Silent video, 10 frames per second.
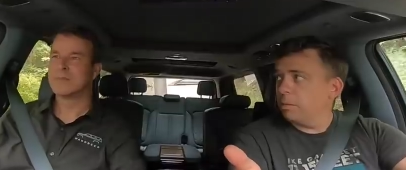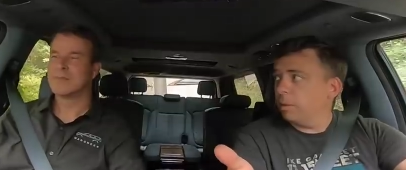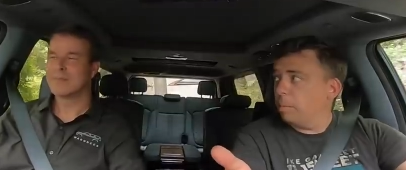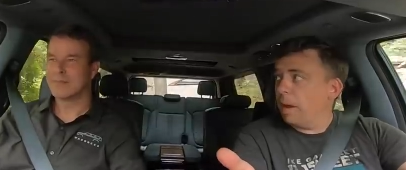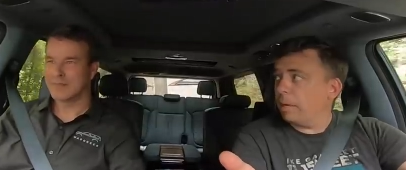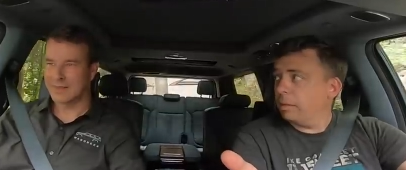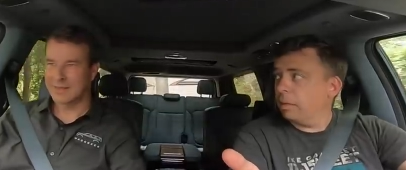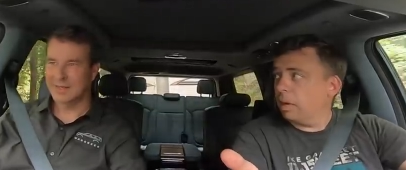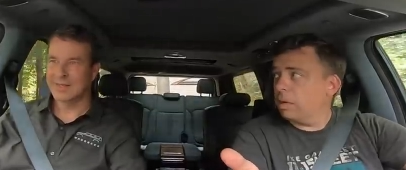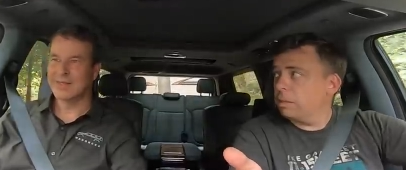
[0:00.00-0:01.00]
Speaker 1: one, the
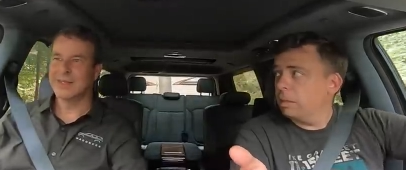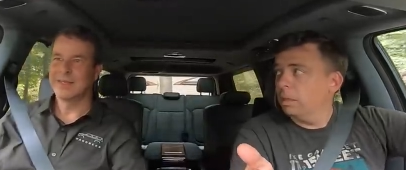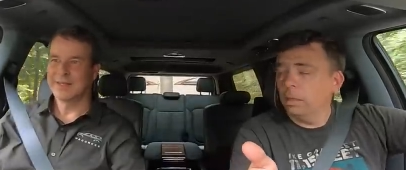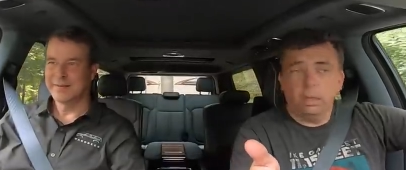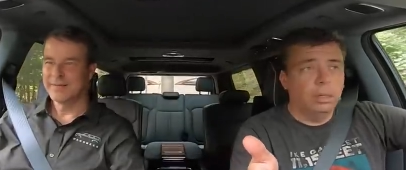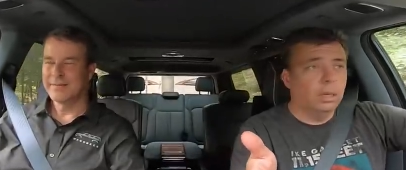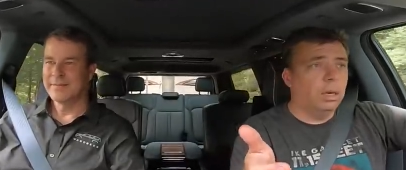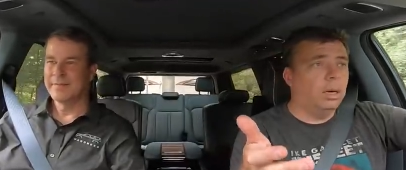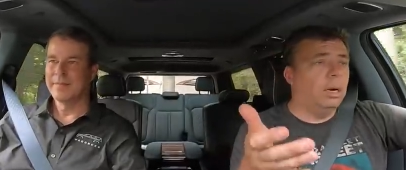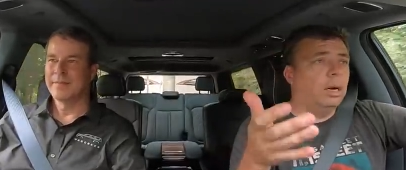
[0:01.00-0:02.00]
McIntosh,
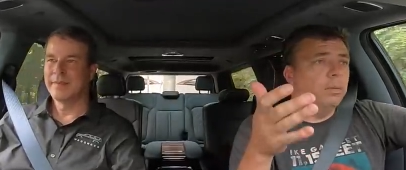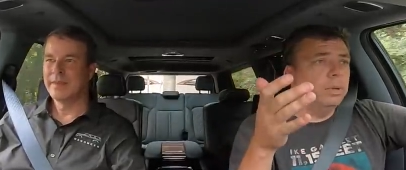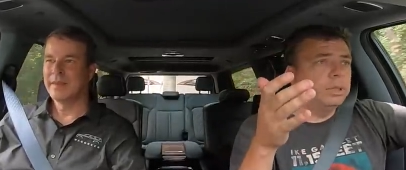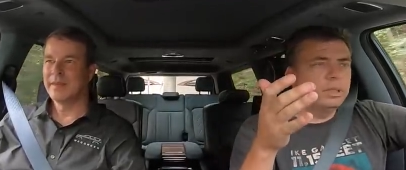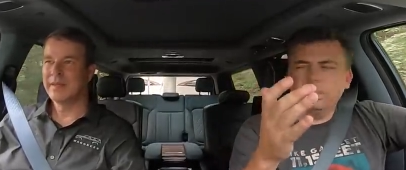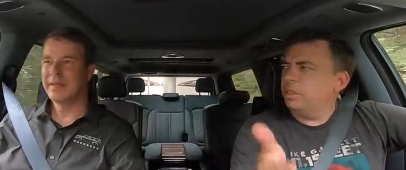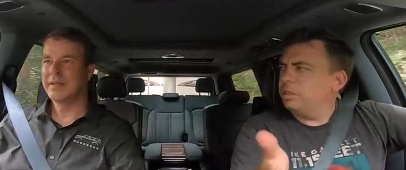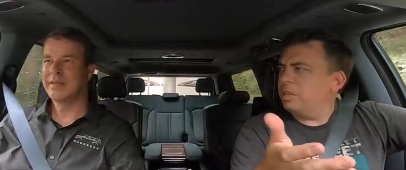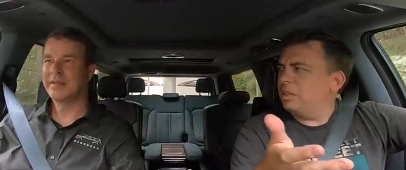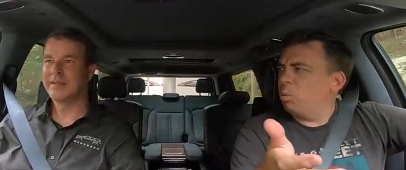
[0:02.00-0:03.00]
uh, which, did you
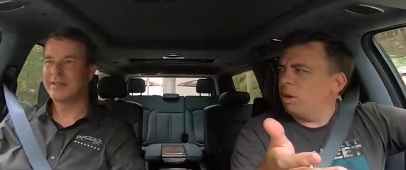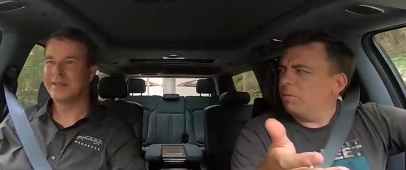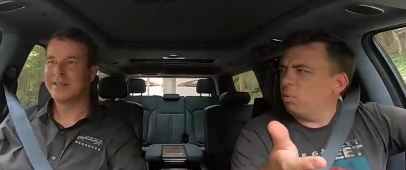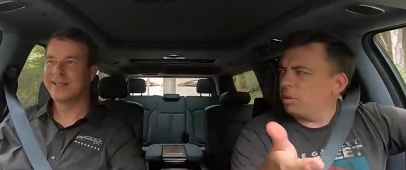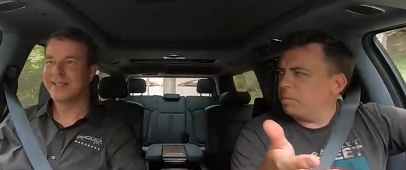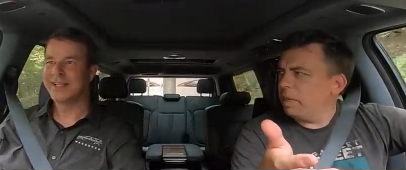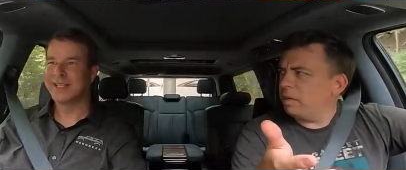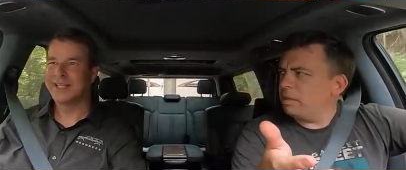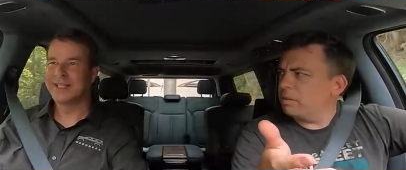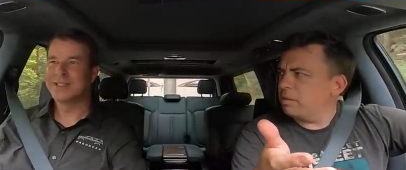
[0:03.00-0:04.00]
say twenty-four
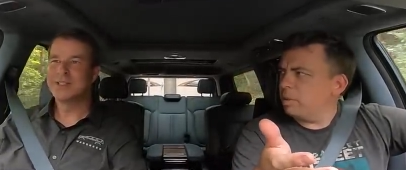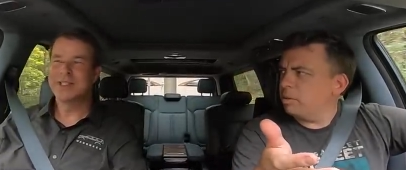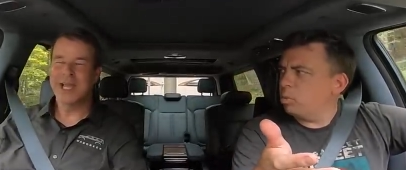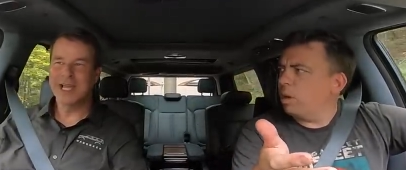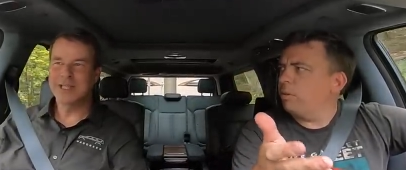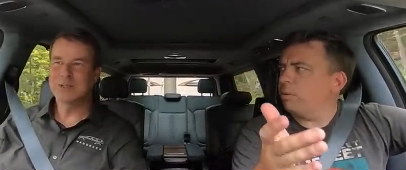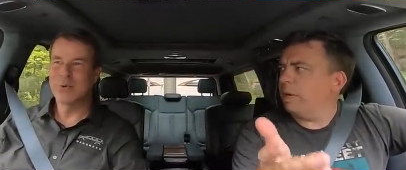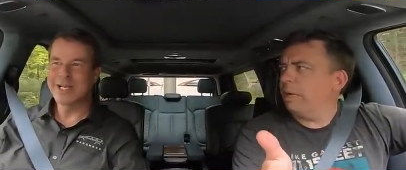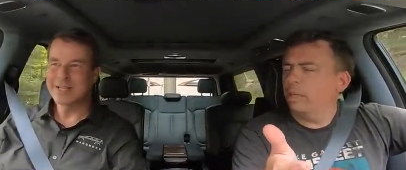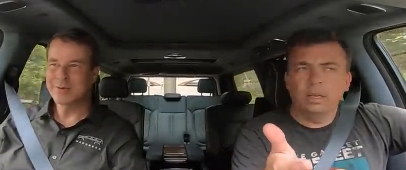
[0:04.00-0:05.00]
speakers or something?
Speaker 2: Yeah,
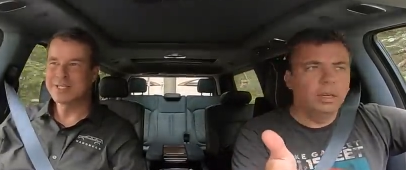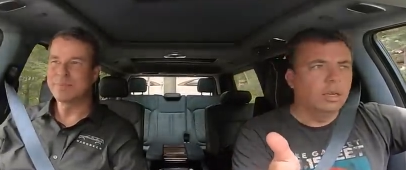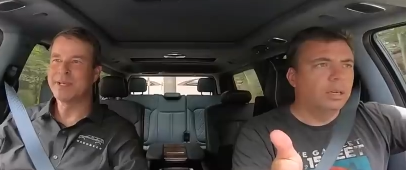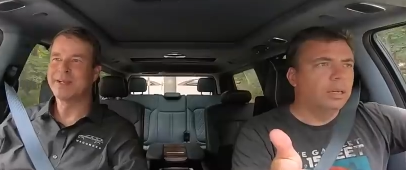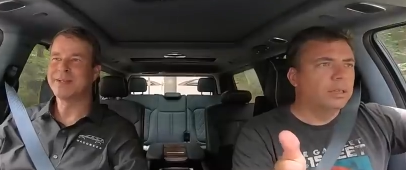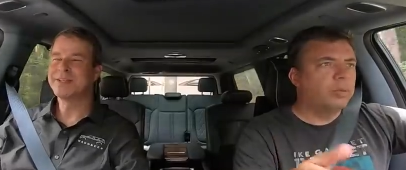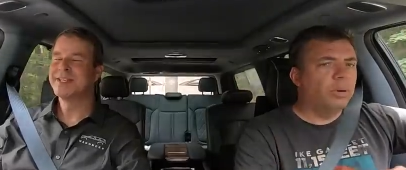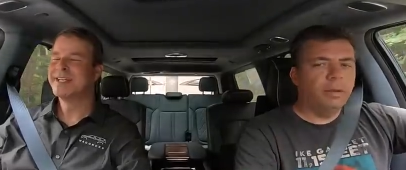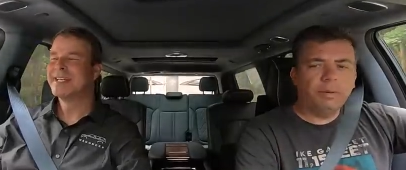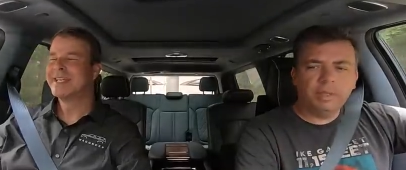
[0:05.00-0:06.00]
twenty-three speakers.
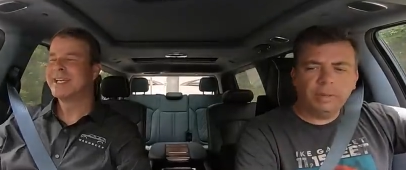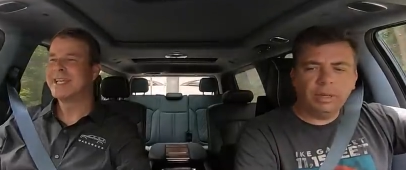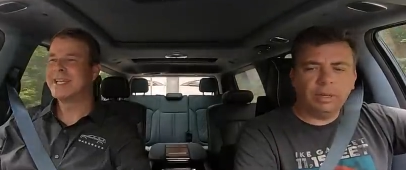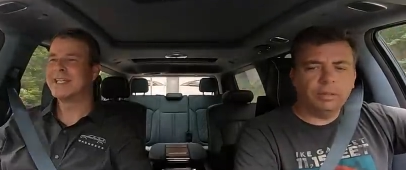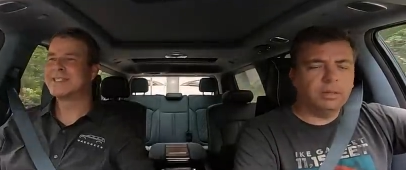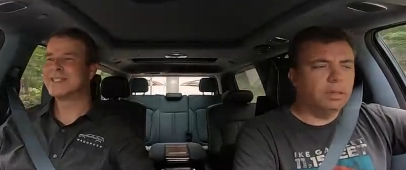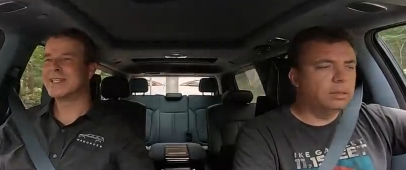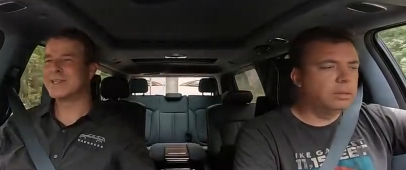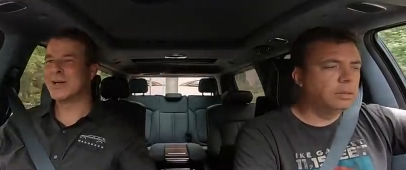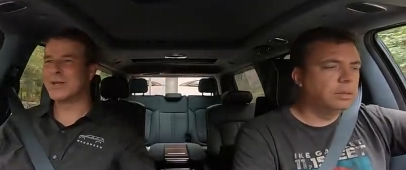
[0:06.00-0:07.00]
twenty-three speakers. It's
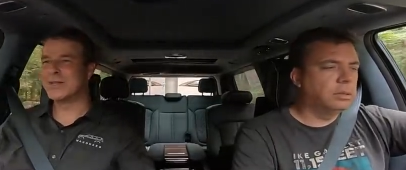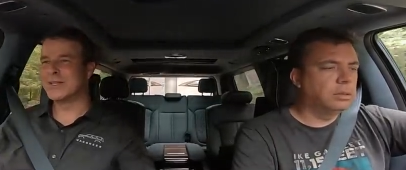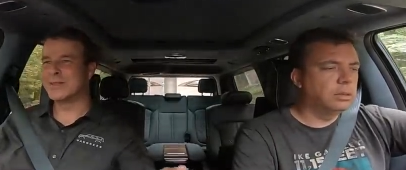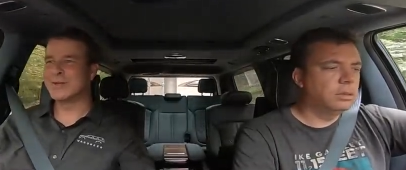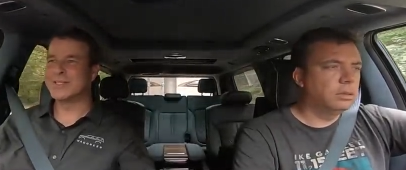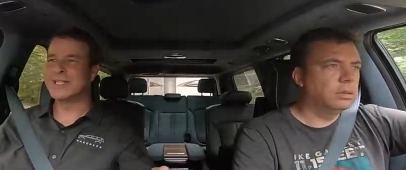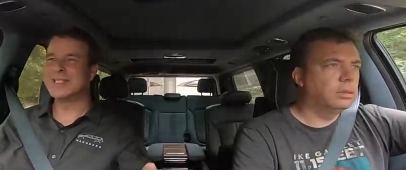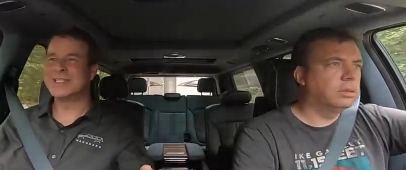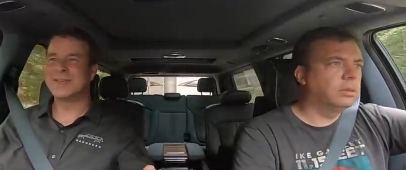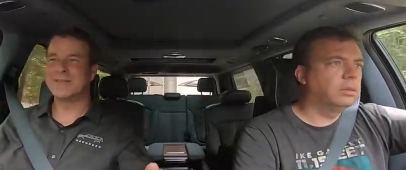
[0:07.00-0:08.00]
it's called the
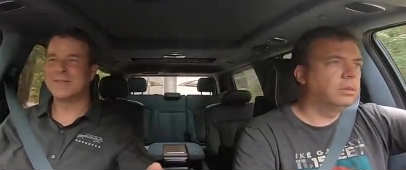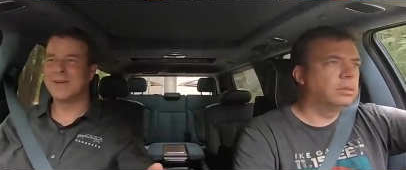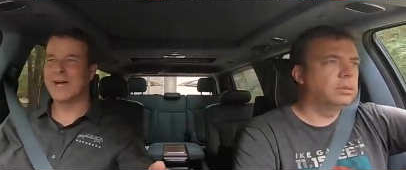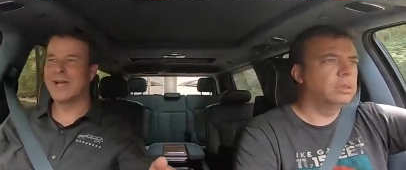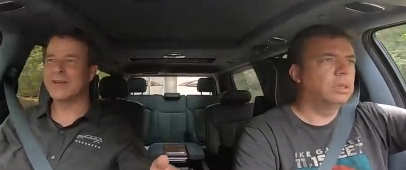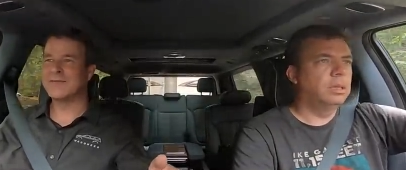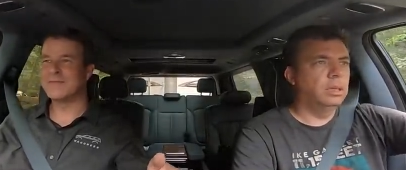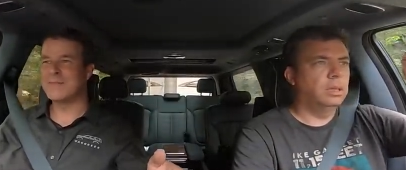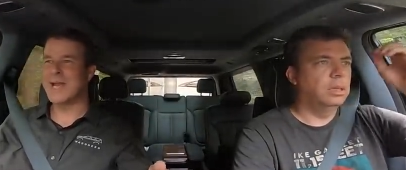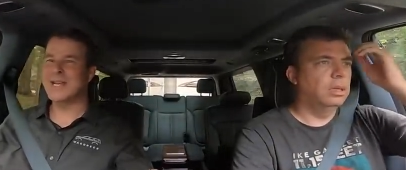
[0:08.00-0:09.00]
thirteen seventy-five
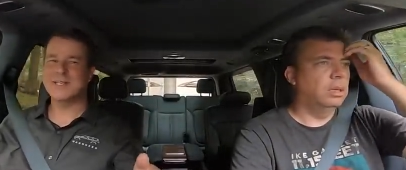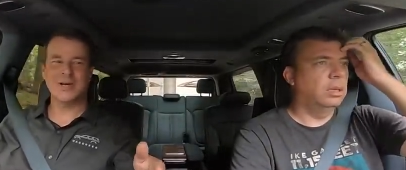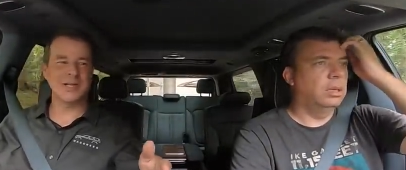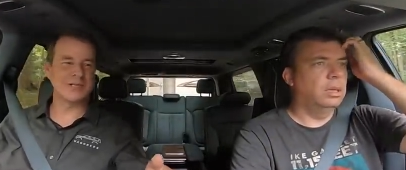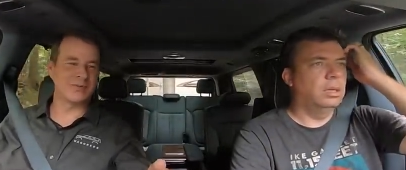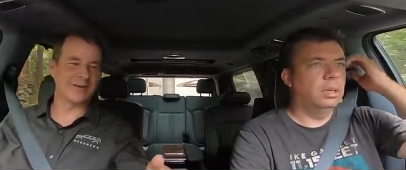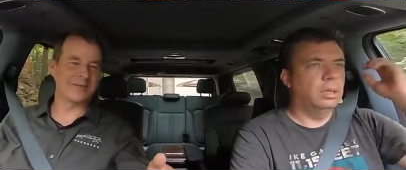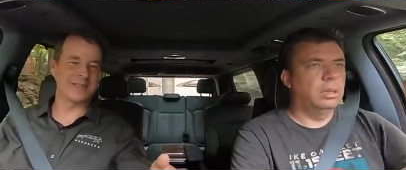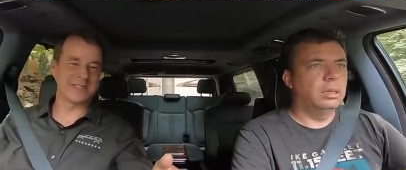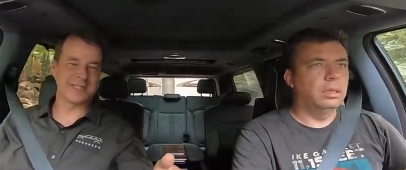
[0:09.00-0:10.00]
McIntosh reference